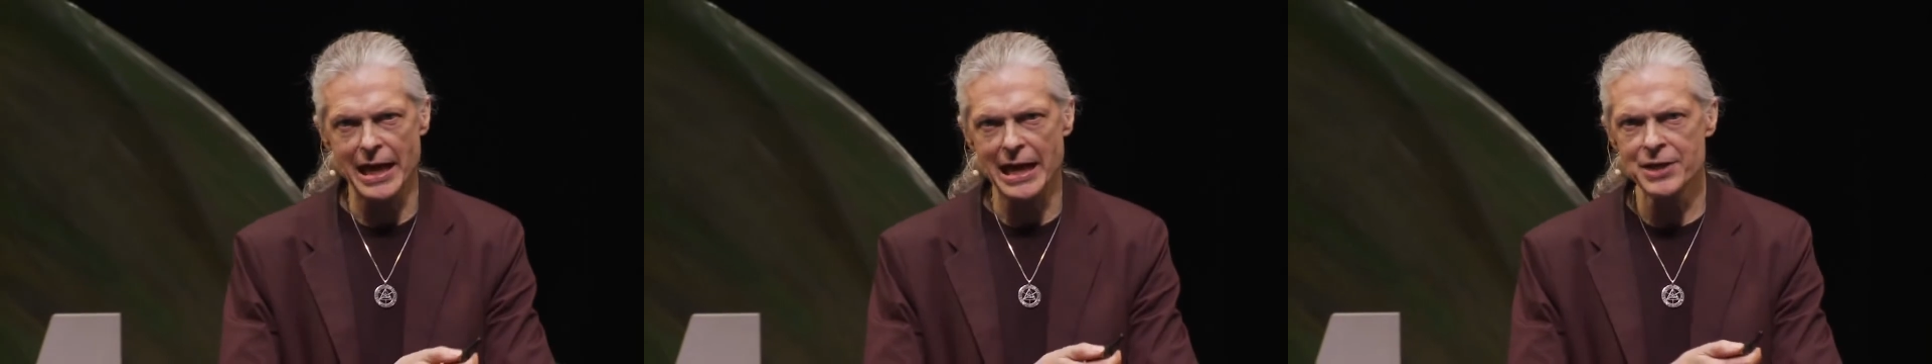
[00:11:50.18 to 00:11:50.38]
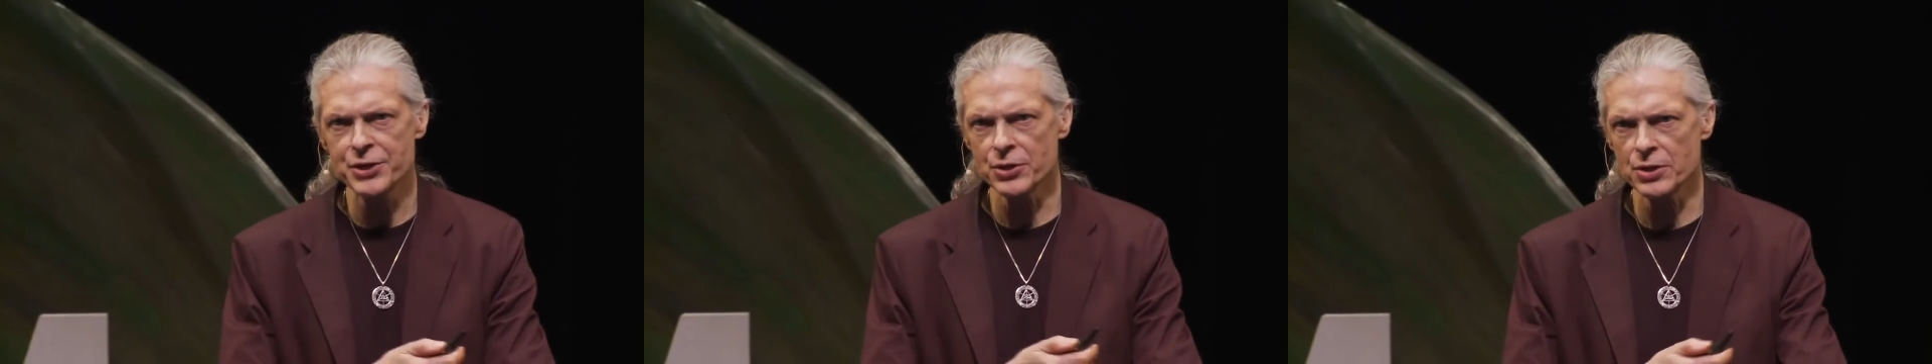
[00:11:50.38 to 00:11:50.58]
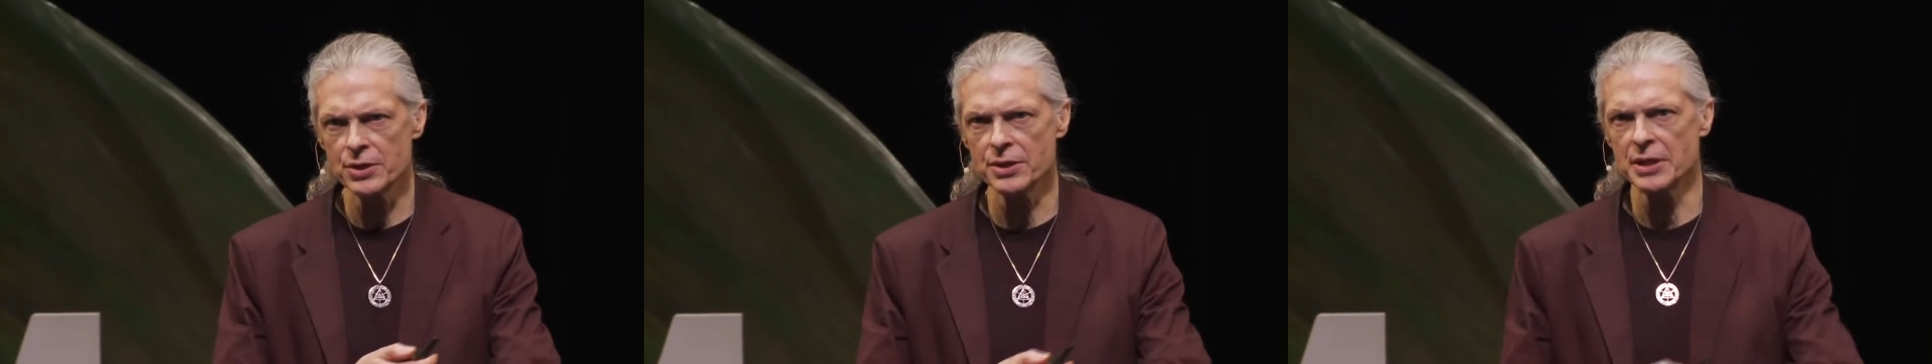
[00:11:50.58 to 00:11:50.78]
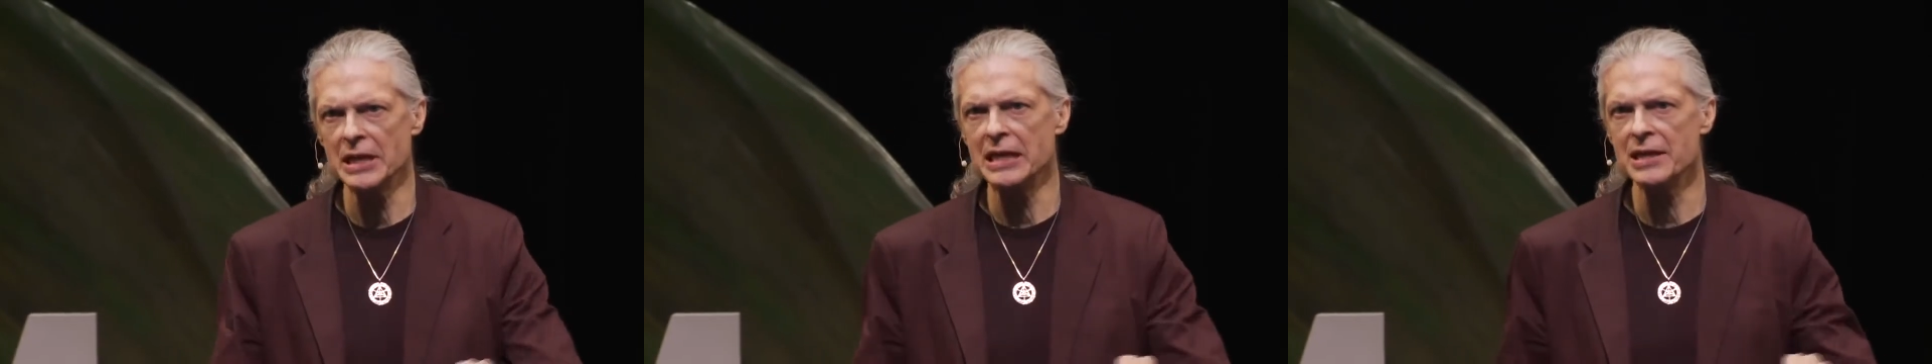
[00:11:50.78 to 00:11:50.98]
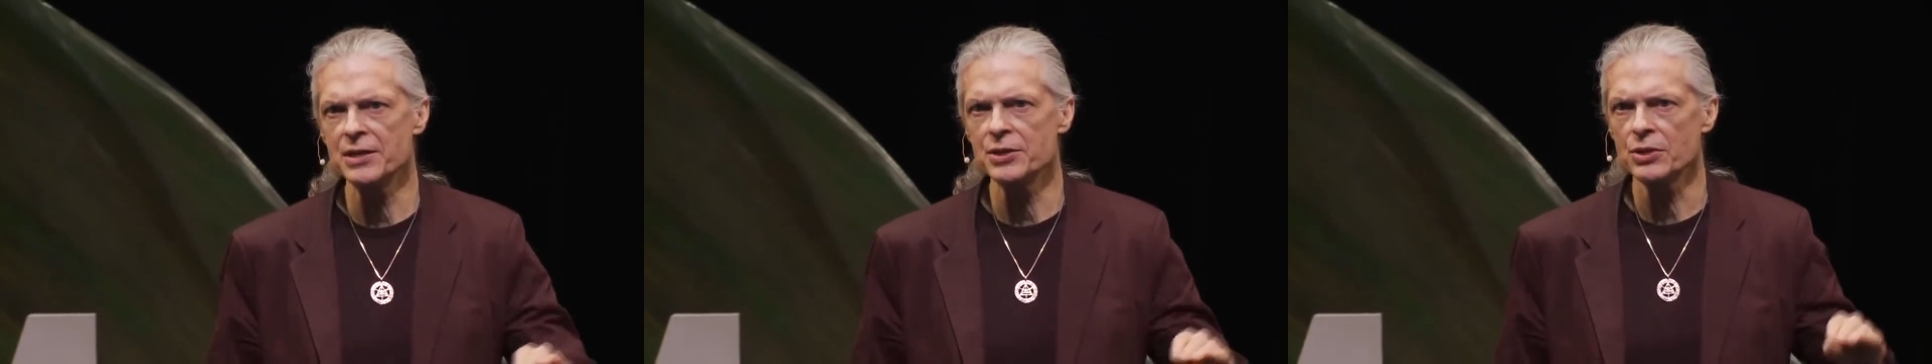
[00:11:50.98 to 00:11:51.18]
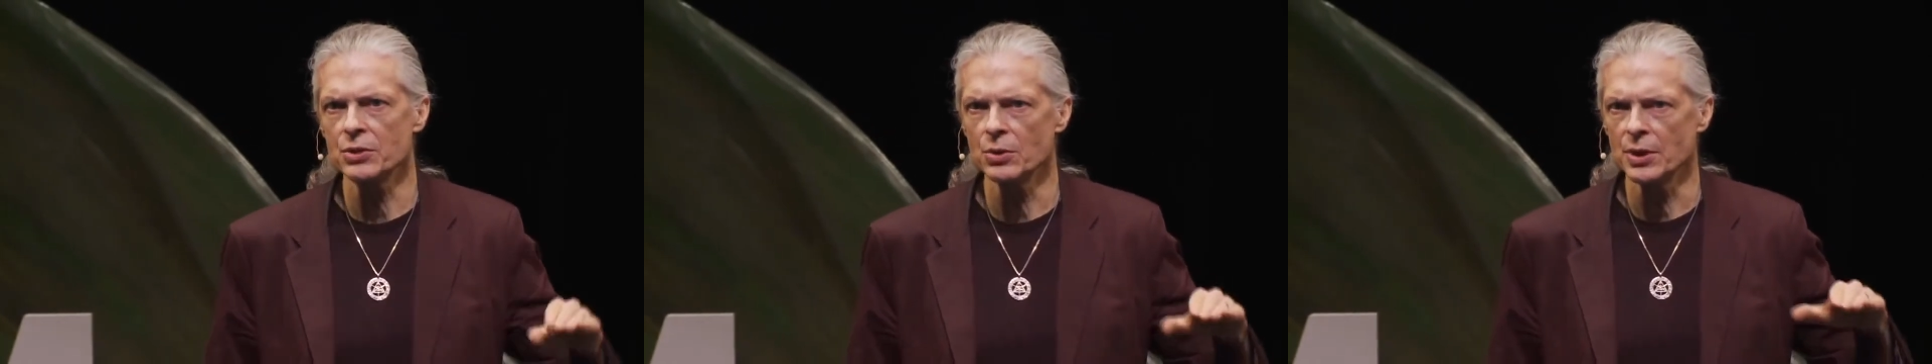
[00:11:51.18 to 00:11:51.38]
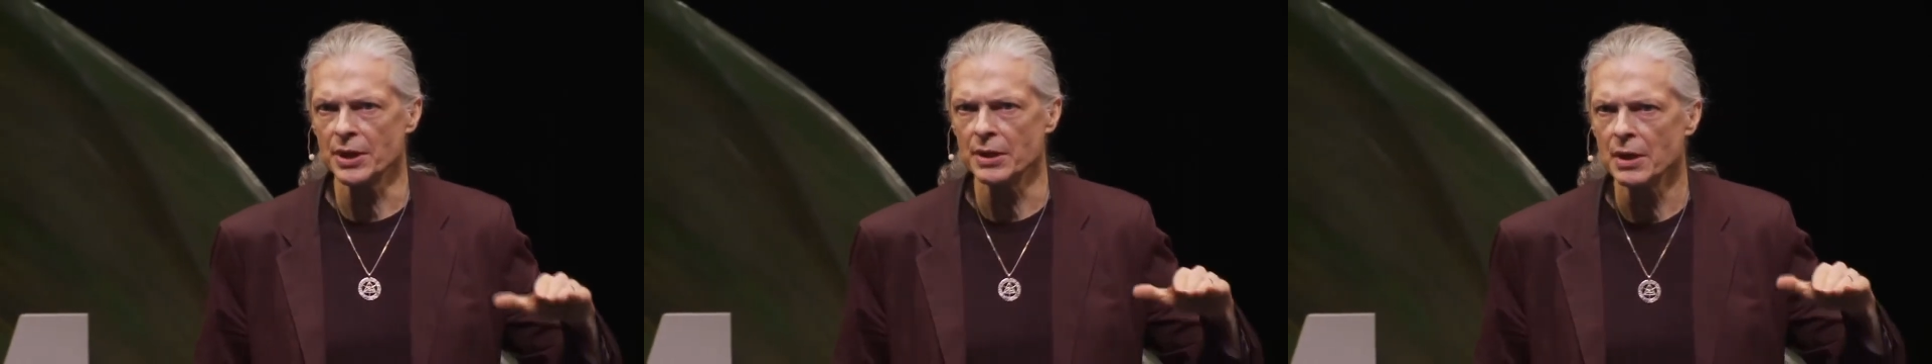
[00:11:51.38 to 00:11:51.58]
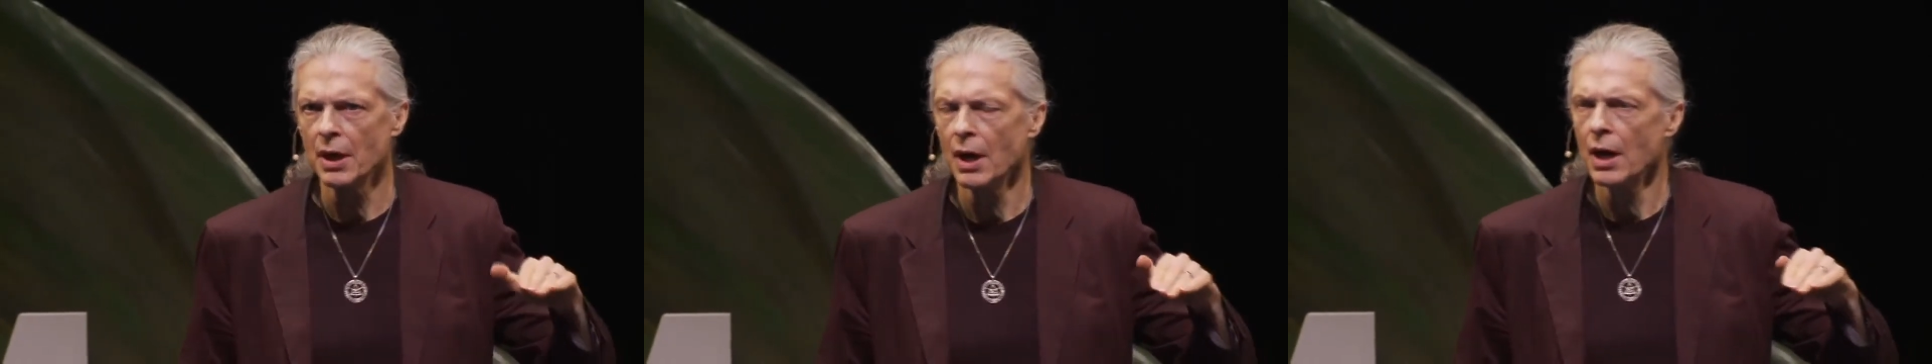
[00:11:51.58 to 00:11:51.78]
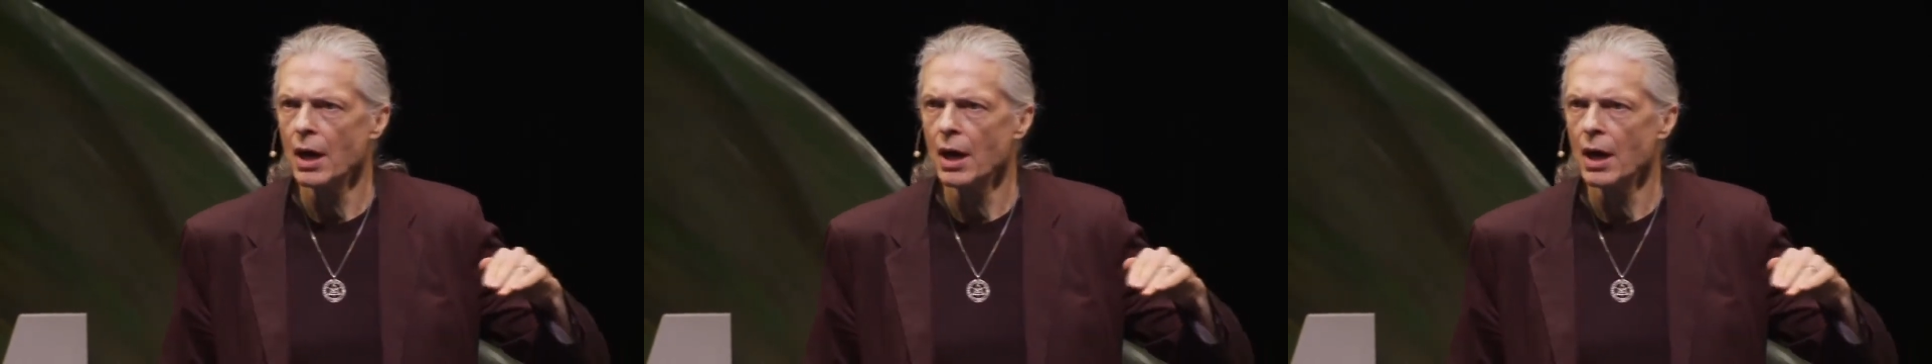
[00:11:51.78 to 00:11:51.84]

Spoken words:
entered into an